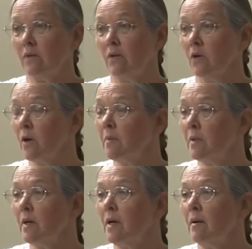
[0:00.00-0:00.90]
Europe
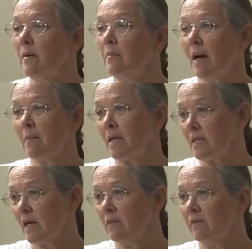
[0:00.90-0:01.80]
by
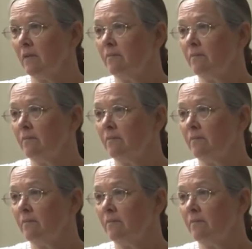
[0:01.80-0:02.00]
myself.